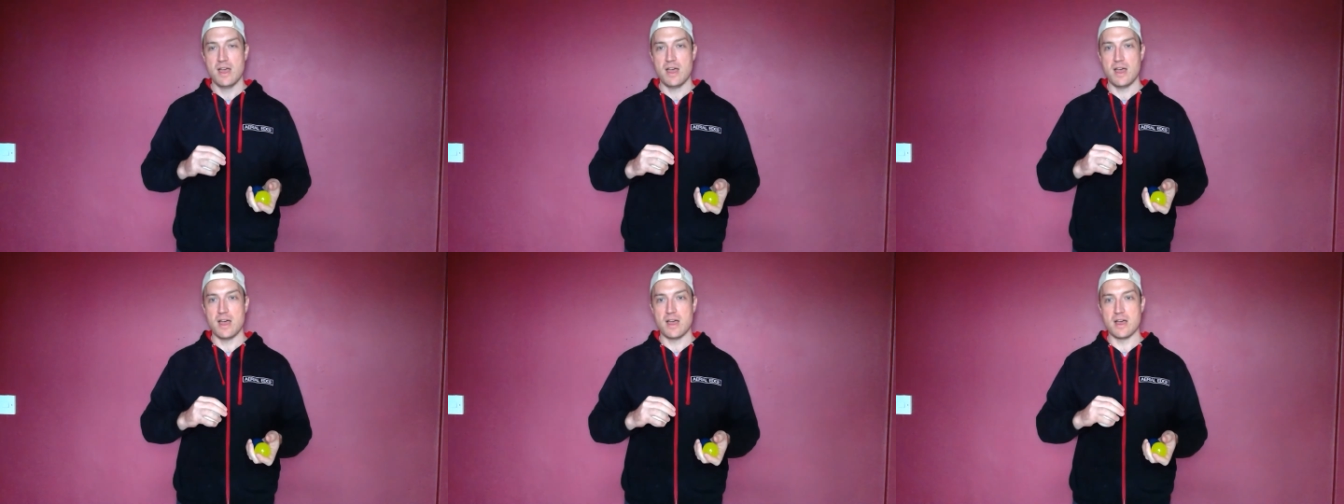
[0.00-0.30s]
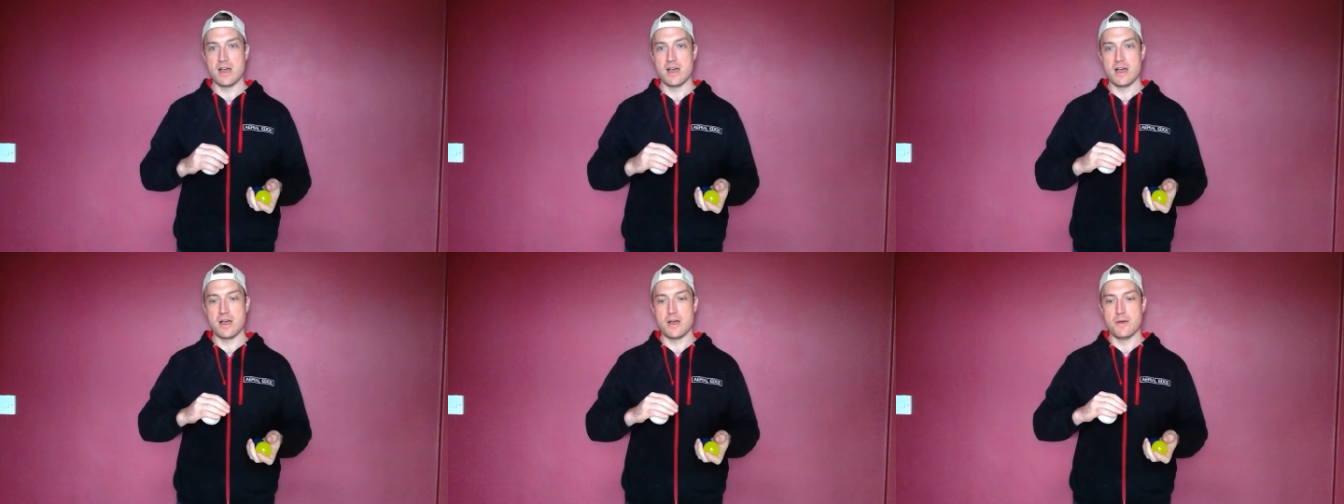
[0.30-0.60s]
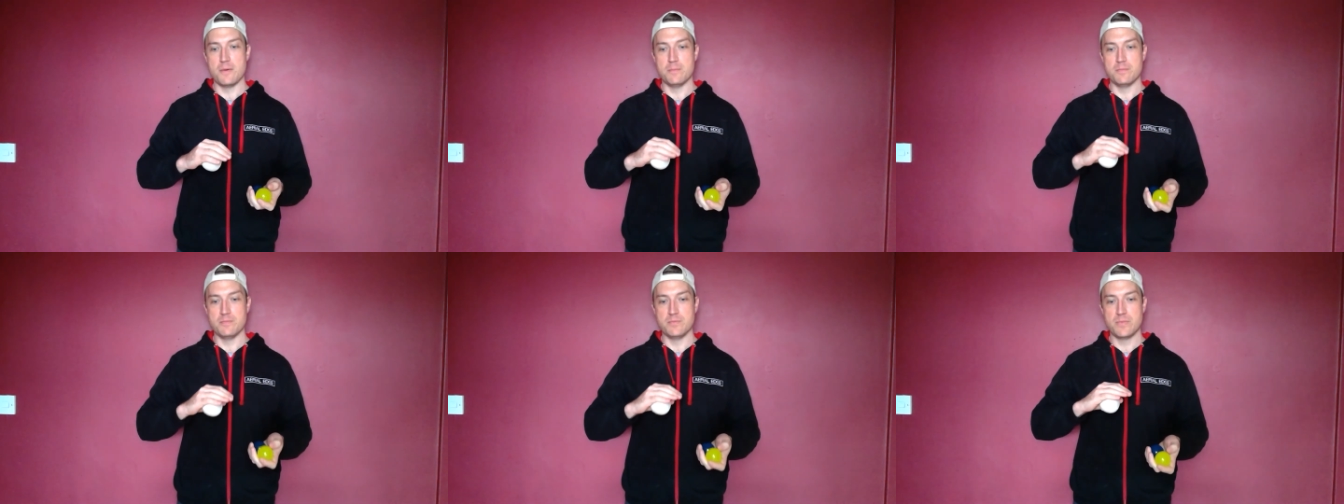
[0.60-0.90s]

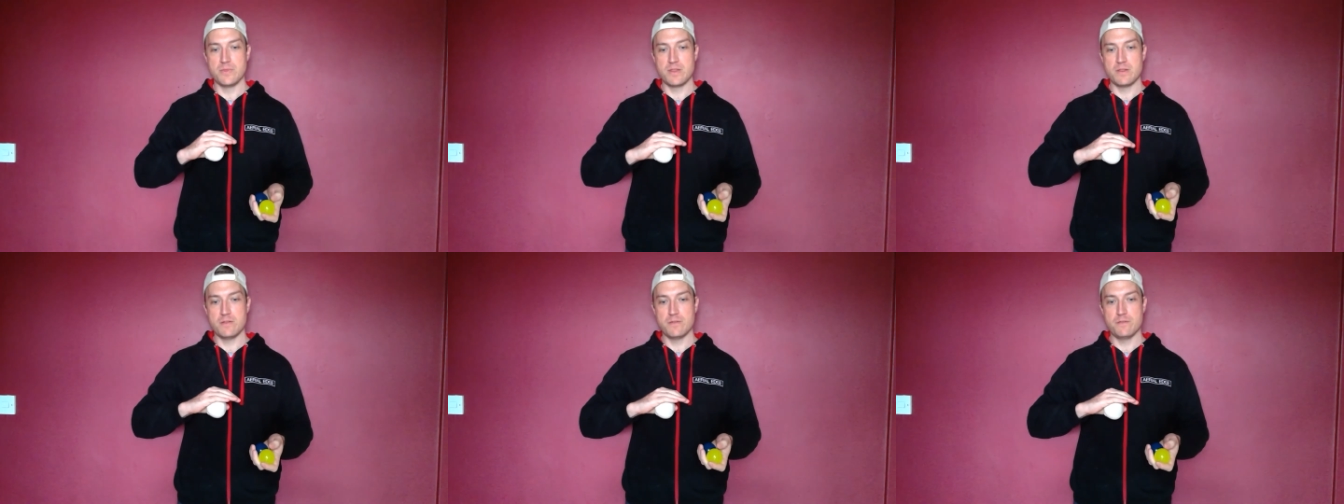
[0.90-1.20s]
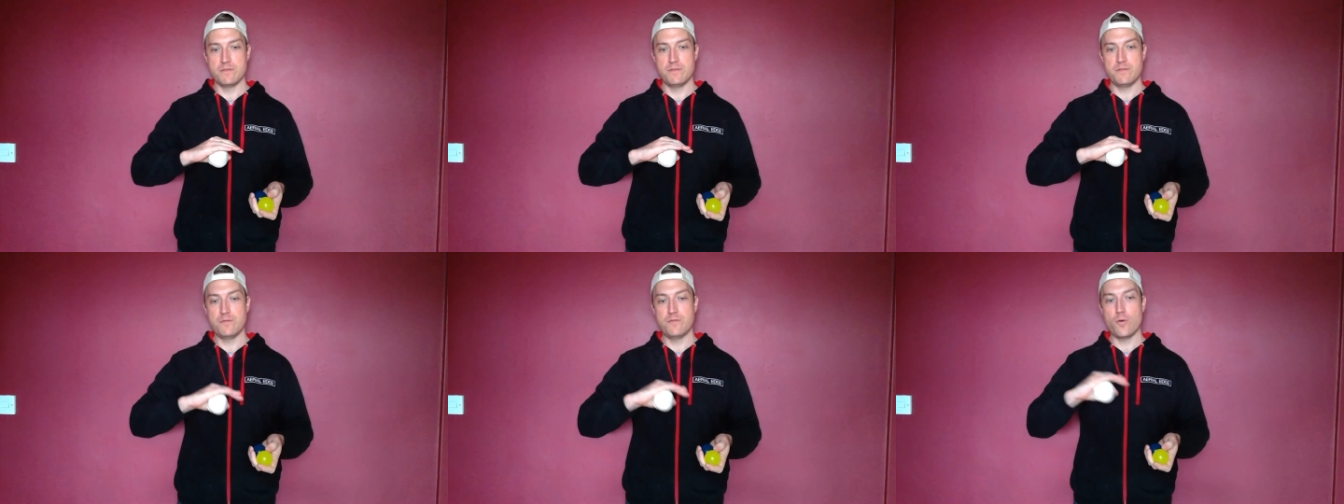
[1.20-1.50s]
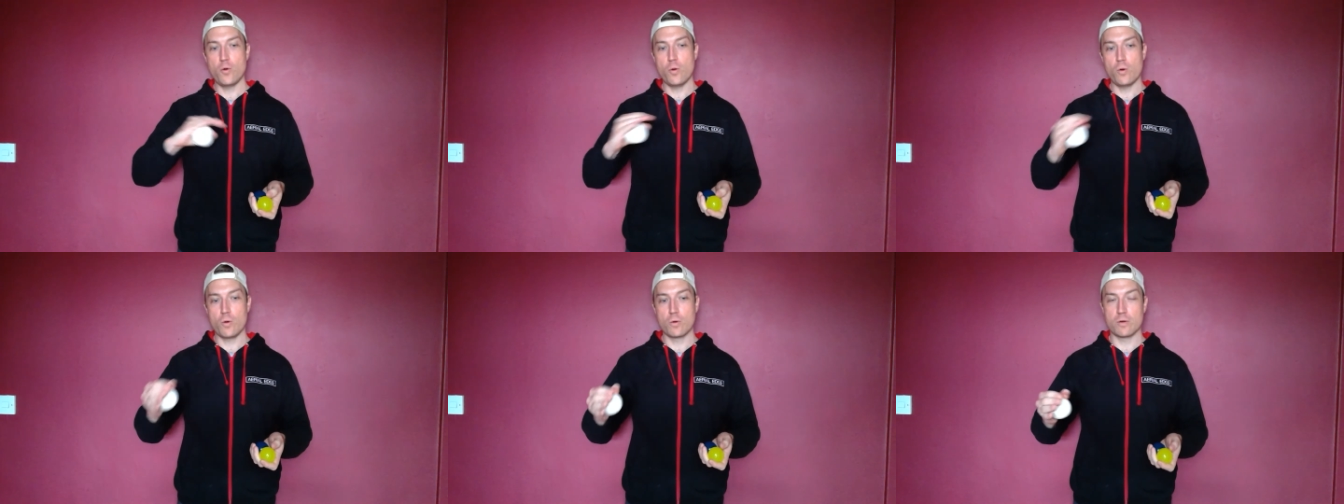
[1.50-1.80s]

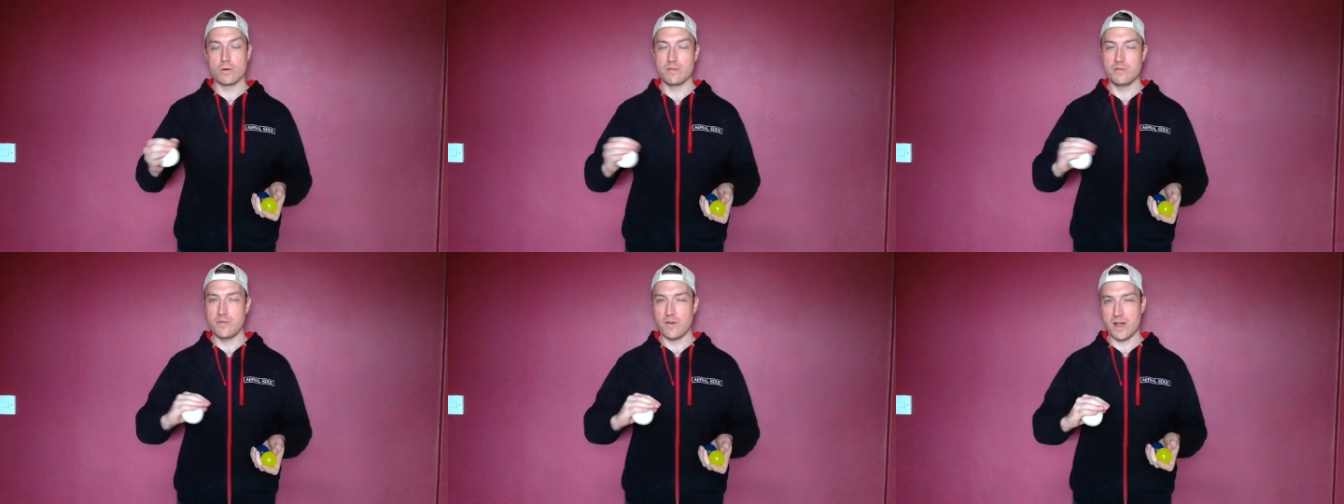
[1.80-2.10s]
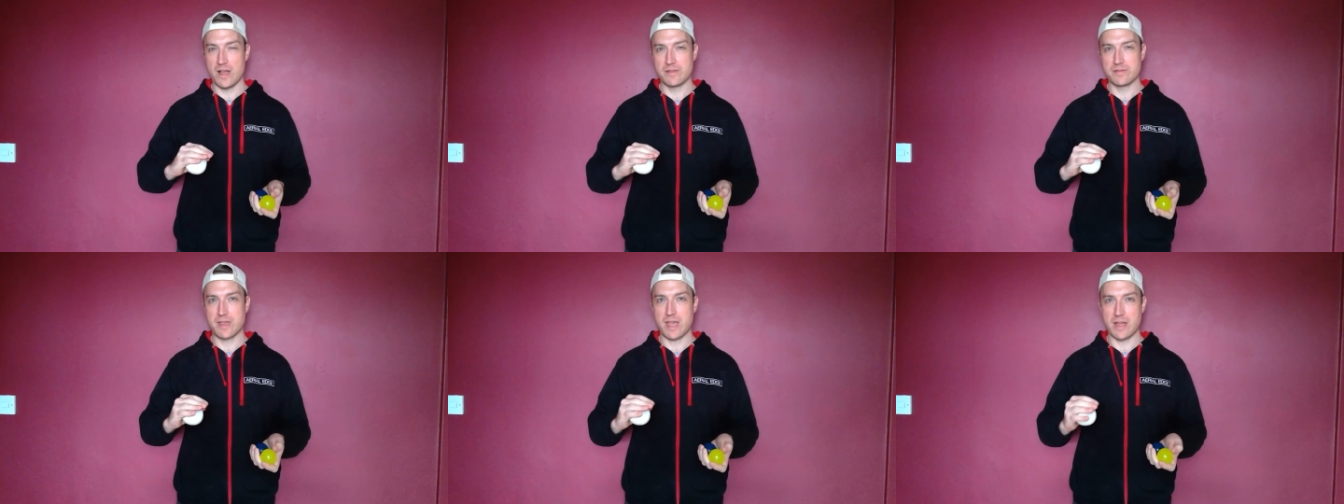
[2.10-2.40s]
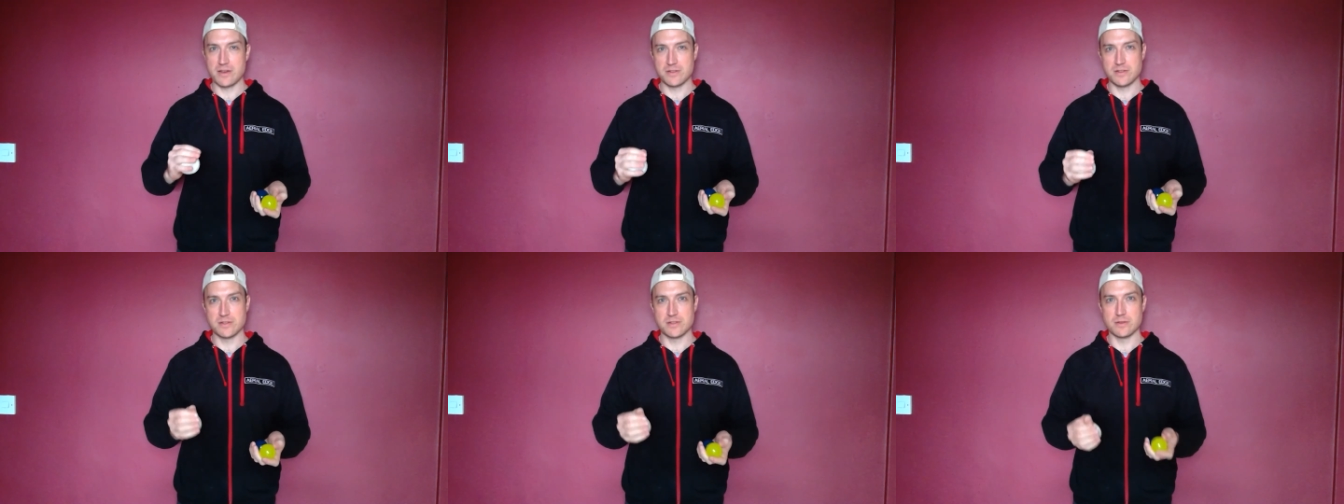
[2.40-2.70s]
4 or 5
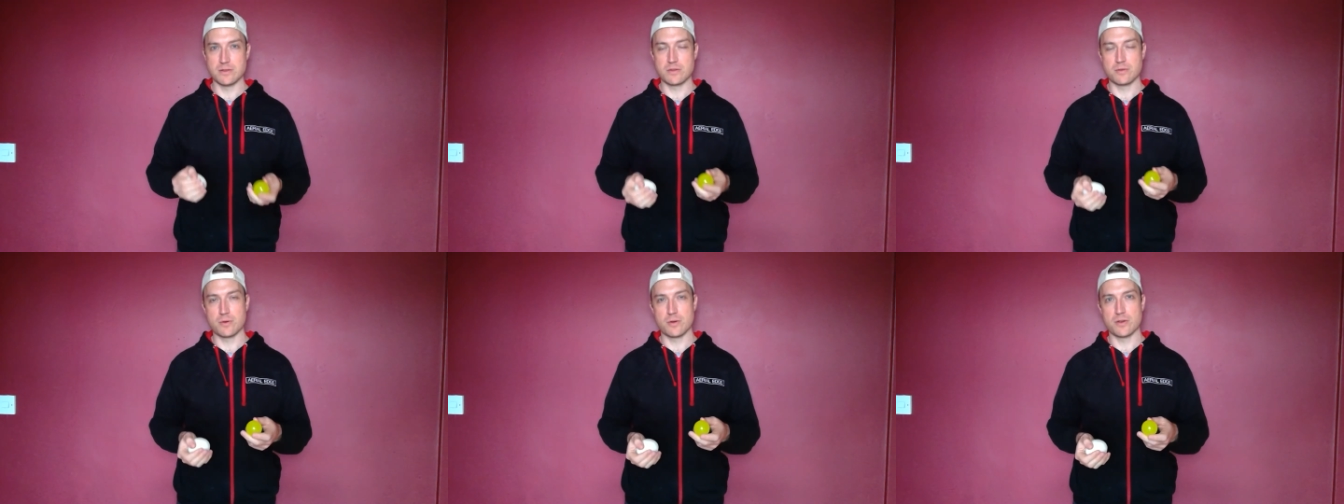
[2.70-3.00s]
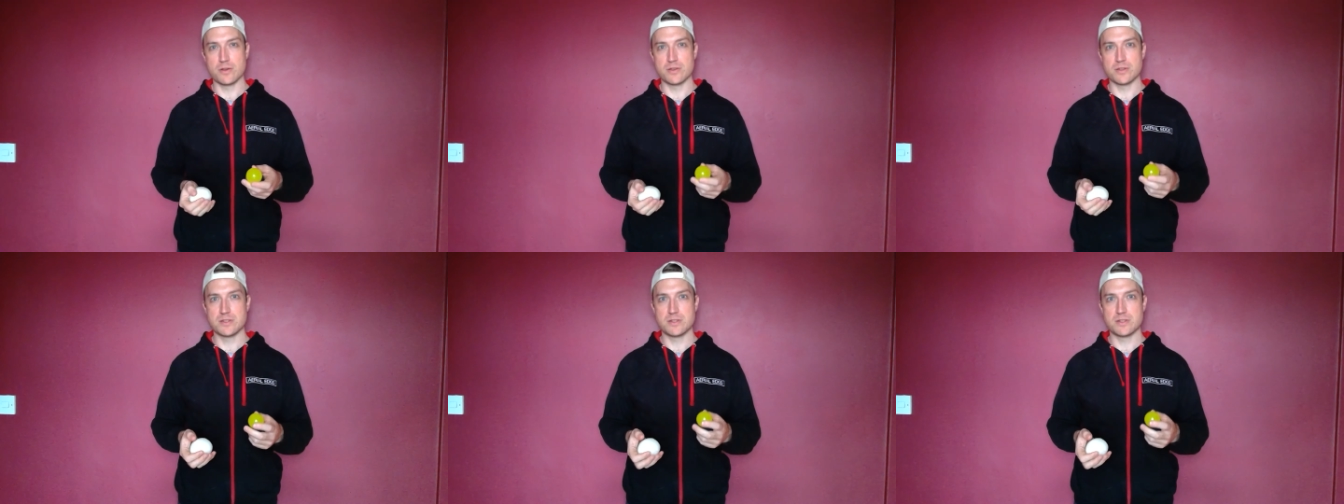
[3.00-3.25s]
catches and throws.